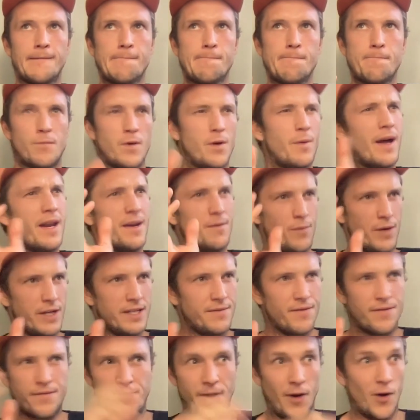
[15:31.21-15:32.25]
we went and we
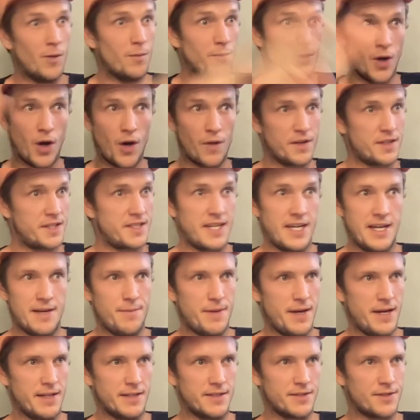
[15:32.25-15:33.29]
filmed all the sea
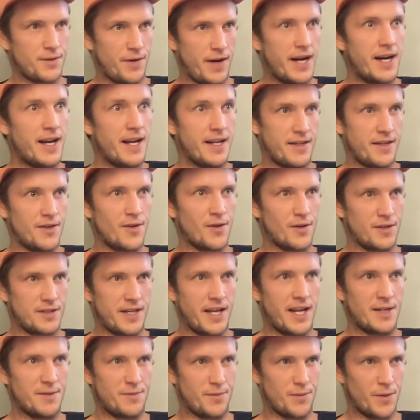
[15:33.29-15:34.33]
bins, right, at the North
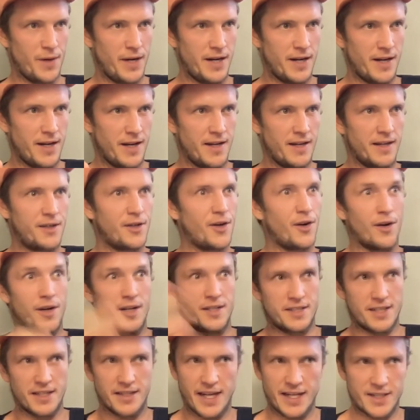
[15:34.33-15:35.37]
Sandwich Marina. Curtis
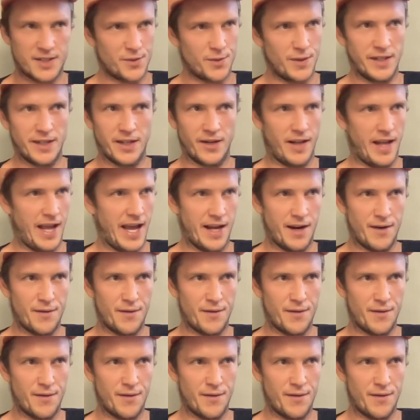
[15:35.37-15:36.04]
did that sweet little edit